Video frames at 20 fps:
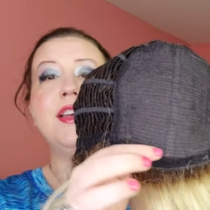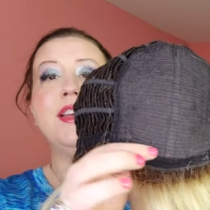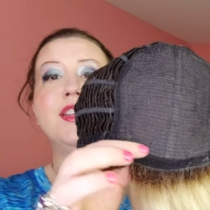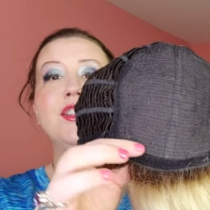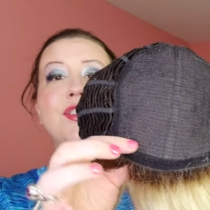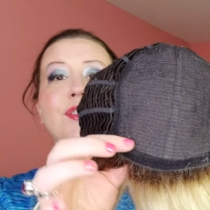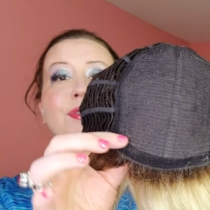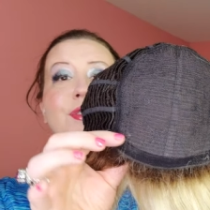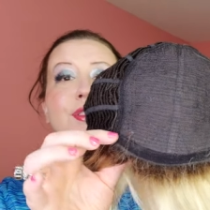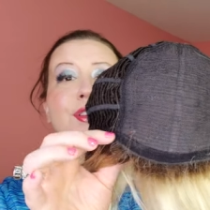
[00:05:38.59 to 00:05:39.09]

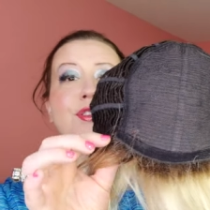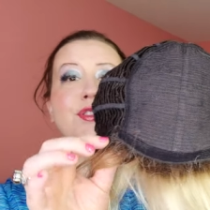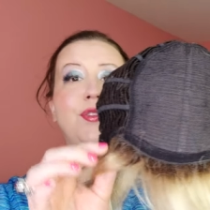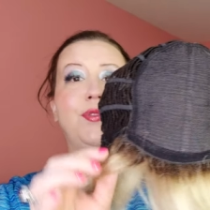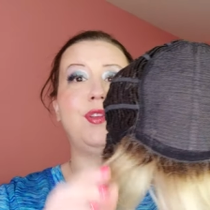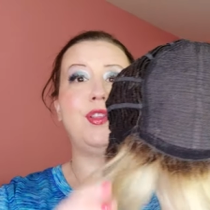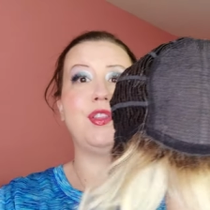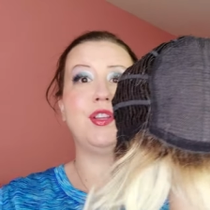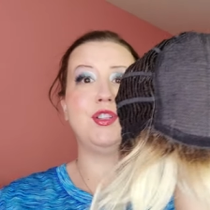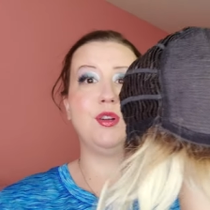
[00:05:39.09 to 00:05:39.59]
So for those of
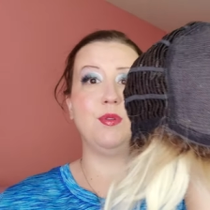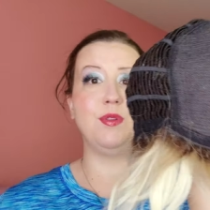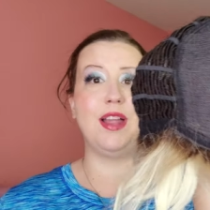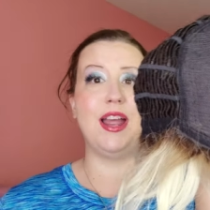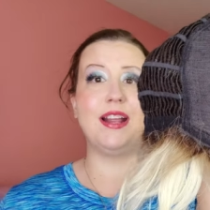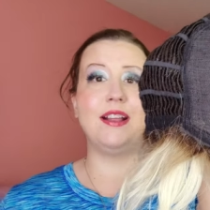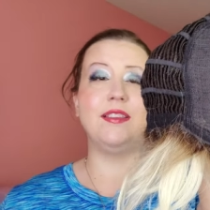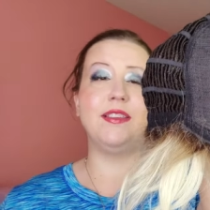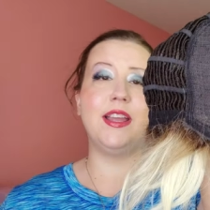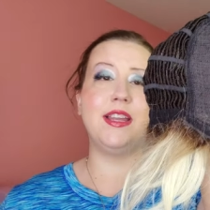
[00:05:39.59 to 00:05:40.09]
you that don't
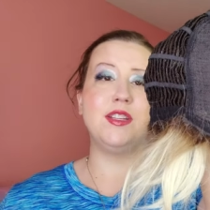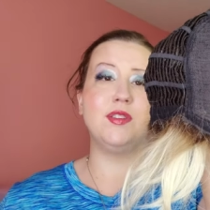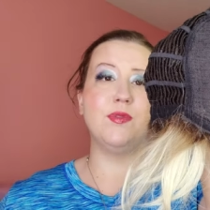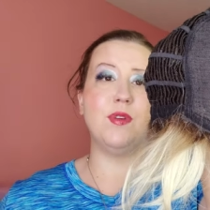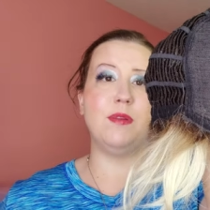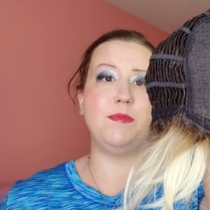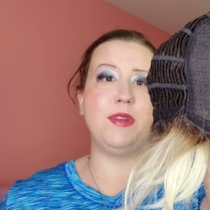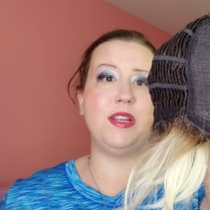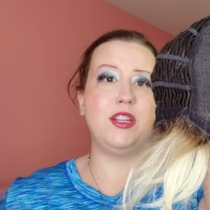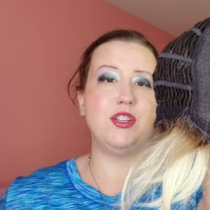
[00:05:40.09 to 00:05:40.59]
like a lace
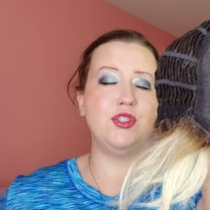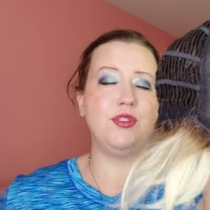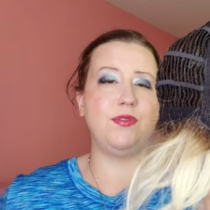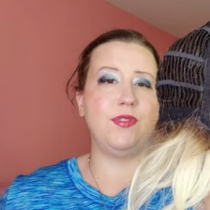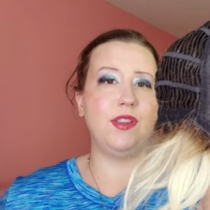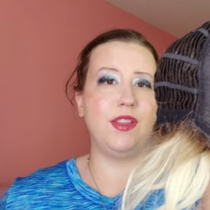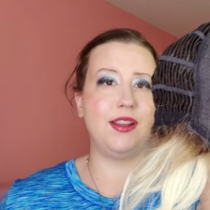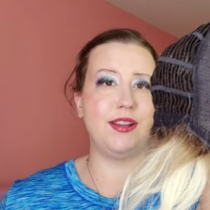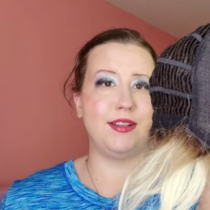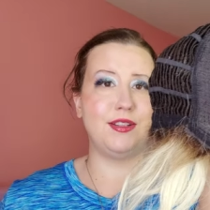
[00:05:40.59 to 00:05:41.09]
front because you
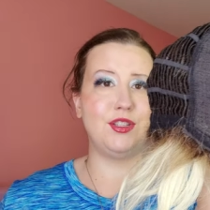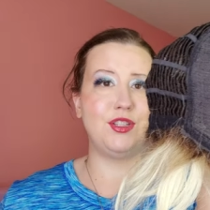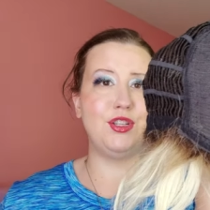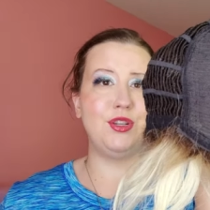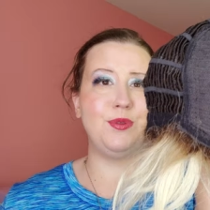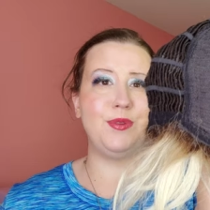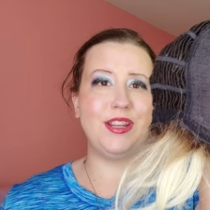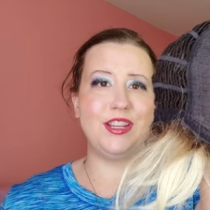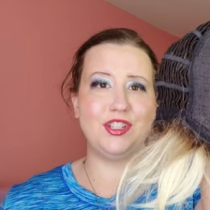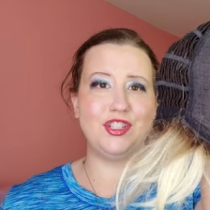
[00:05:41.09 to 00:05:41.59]
feel like it's
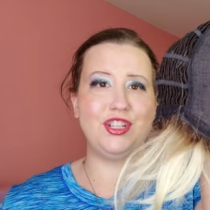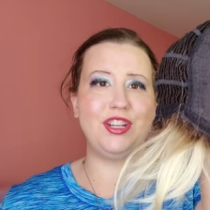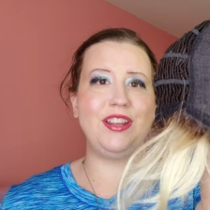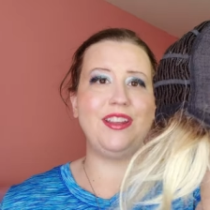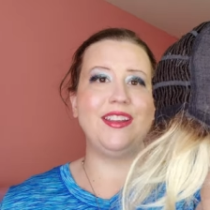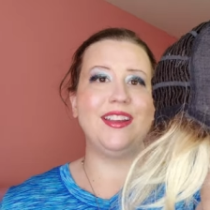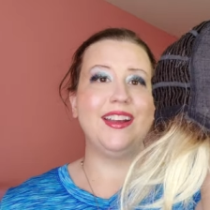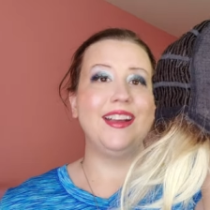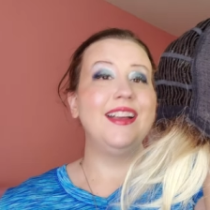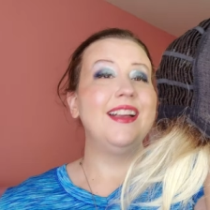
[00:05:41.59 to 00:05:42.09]
too
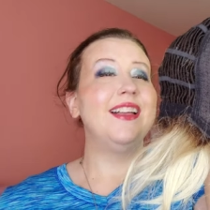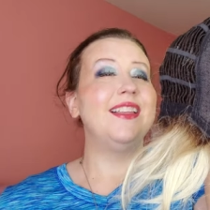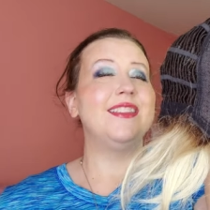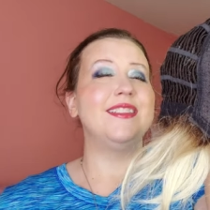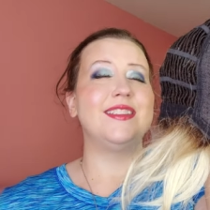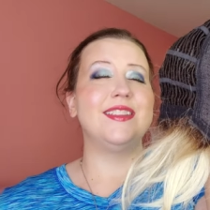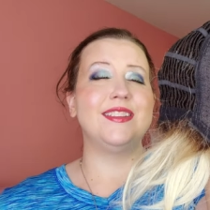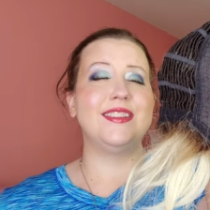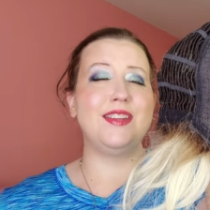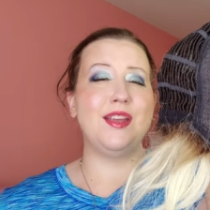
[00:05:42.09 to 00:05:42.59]
itchy,
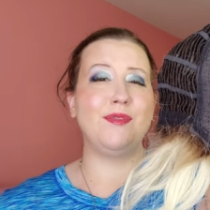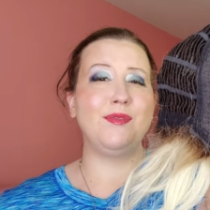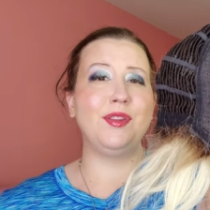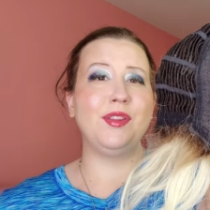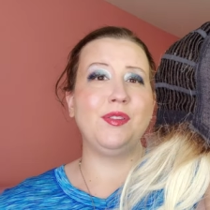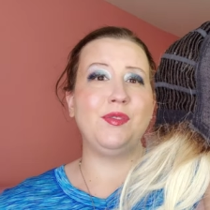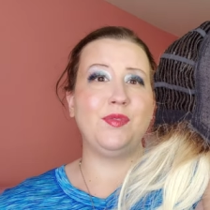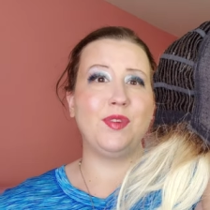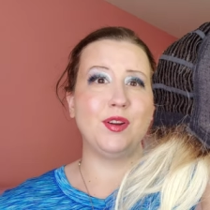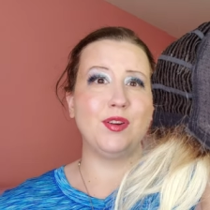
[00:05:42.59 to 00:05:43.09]
this is
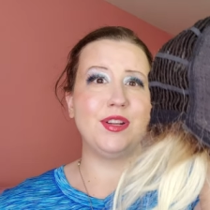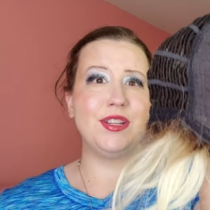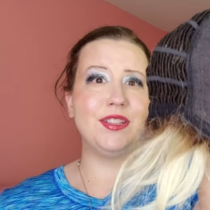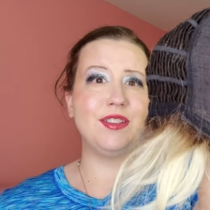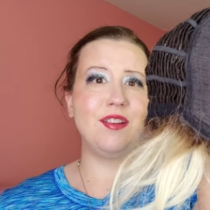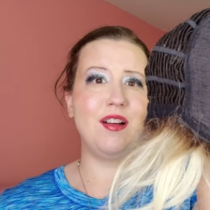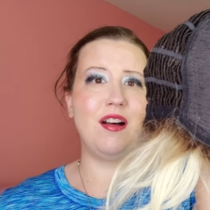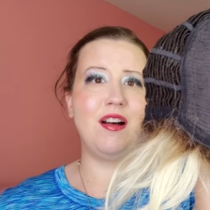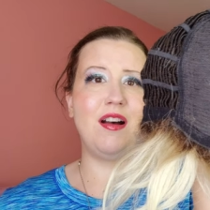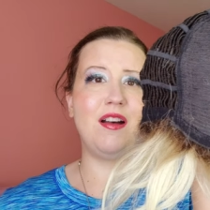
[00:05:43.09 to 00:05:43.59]
definitely very
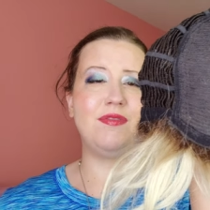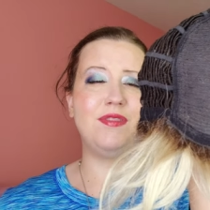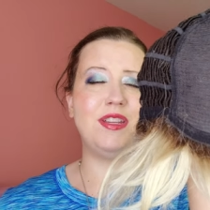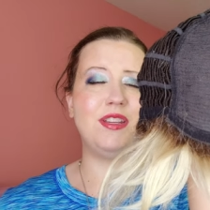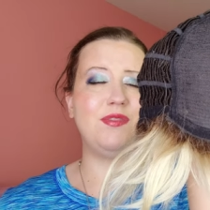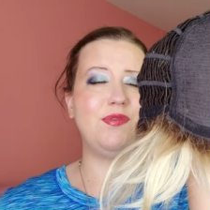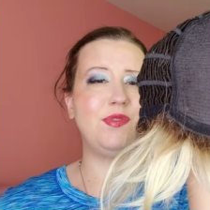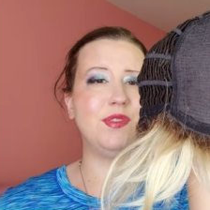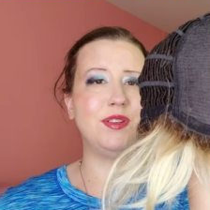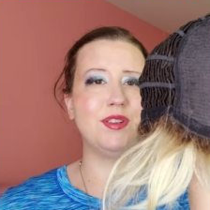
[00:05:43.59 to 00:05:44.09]
soft.
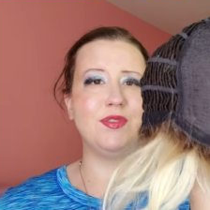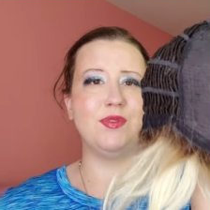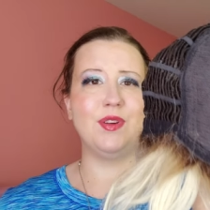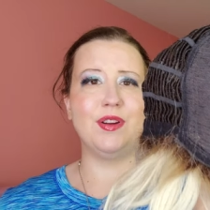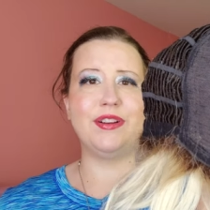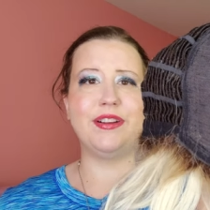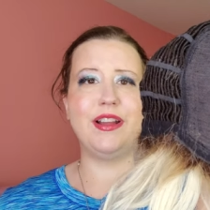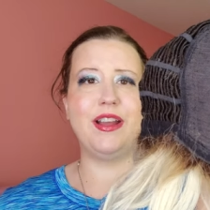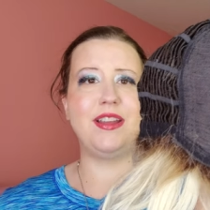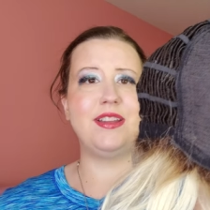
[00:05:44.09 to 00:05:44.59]
It feels
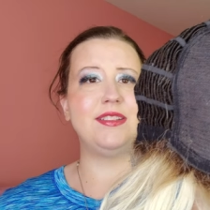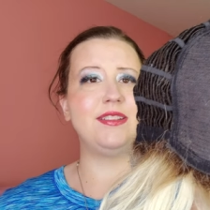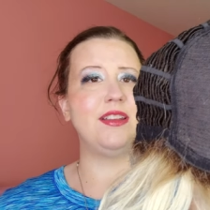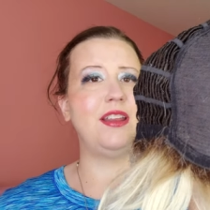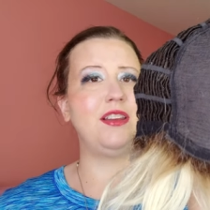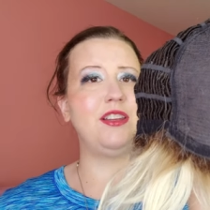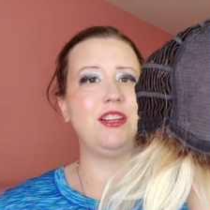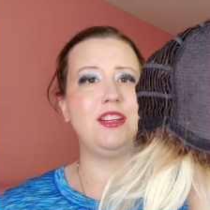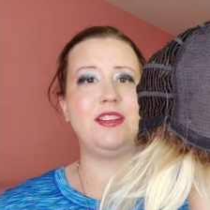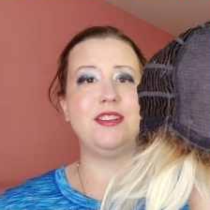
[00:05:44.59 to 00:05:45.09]
very nice
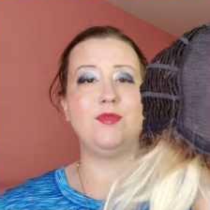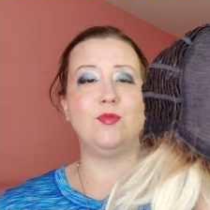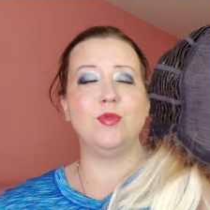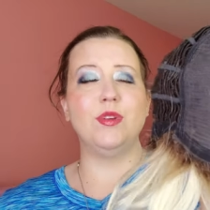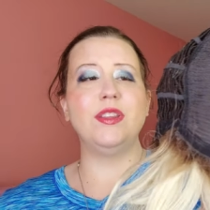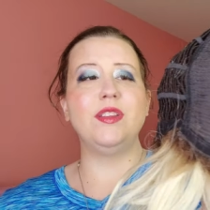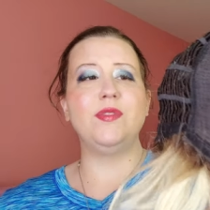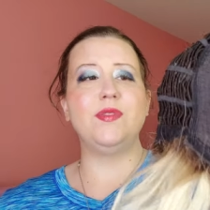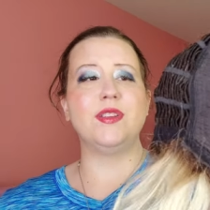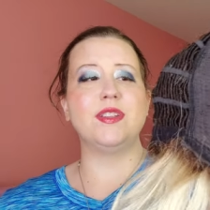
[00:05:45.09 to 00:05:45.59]
and it
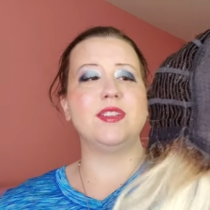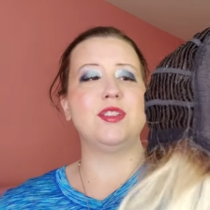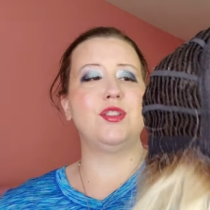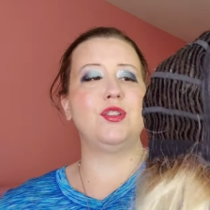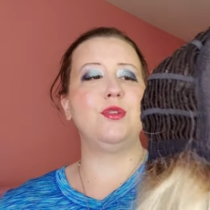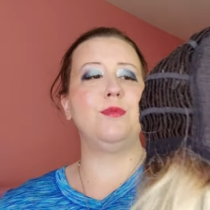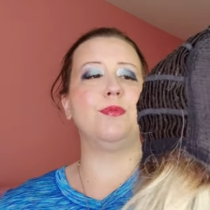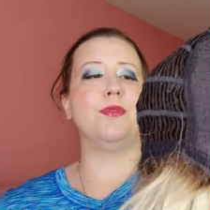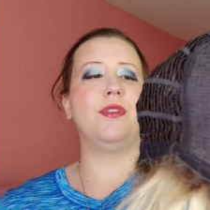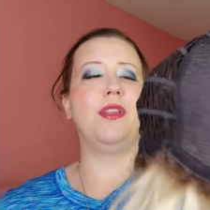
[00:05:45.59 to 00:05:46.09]
really feels
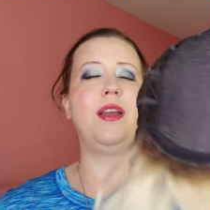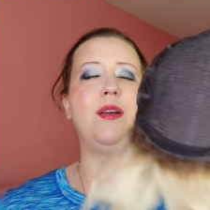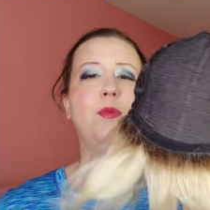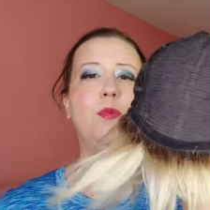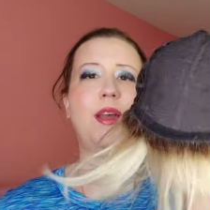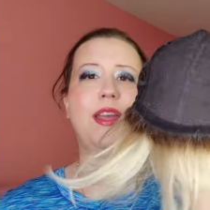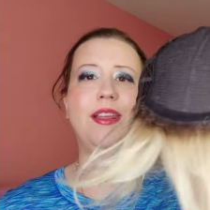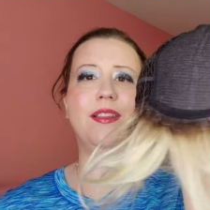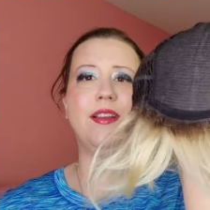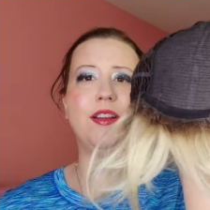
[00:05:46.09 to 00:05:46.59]
super
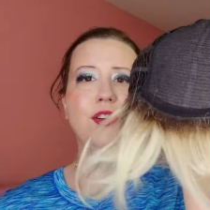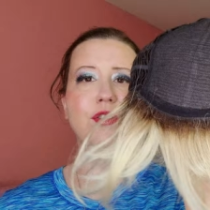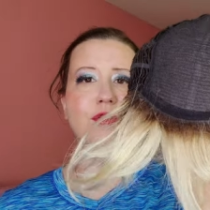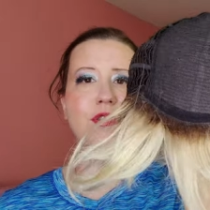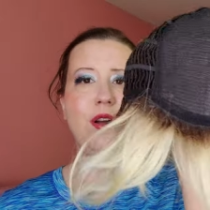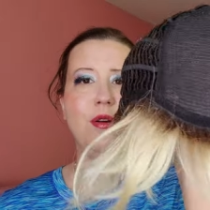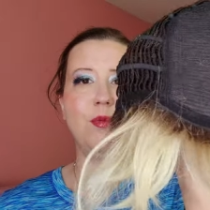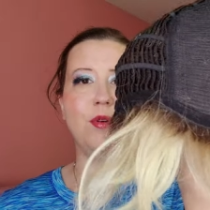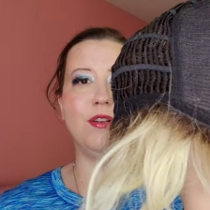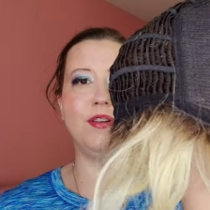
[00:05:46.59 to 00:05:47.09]
lightweight, like you're
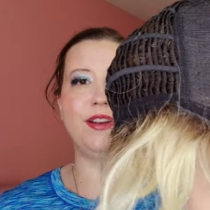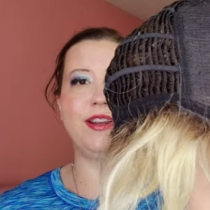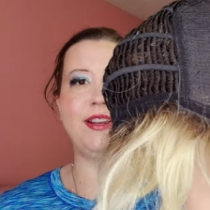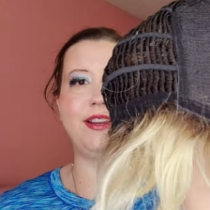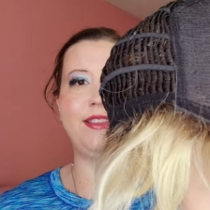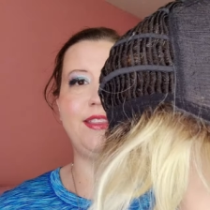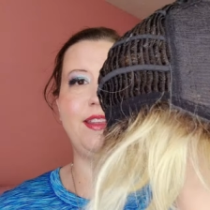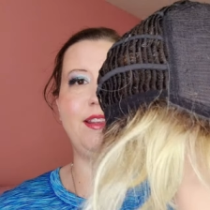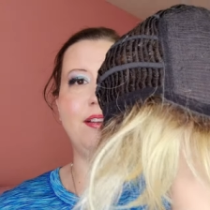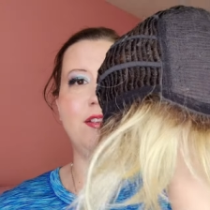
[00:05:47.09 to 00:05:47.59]
not wearing
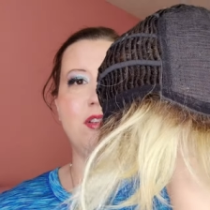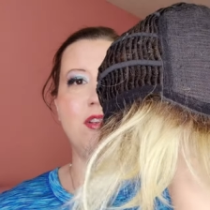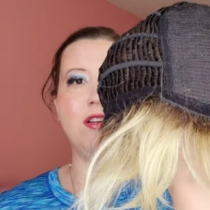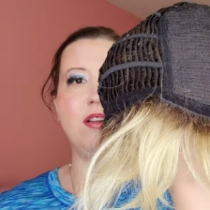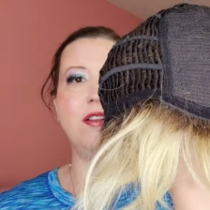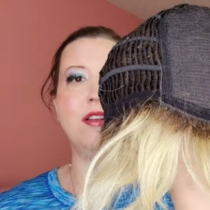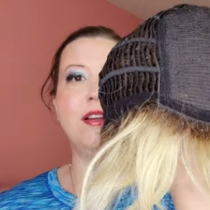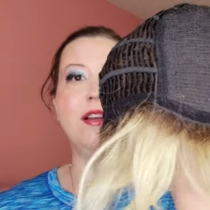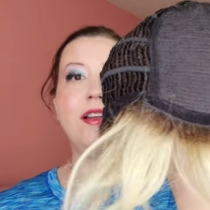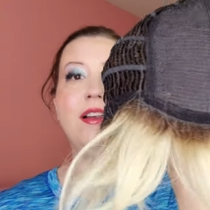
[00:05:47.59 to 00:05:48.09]
anything at
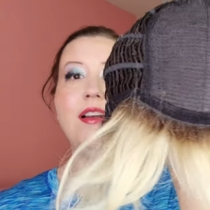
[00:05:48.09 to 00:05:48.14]
all.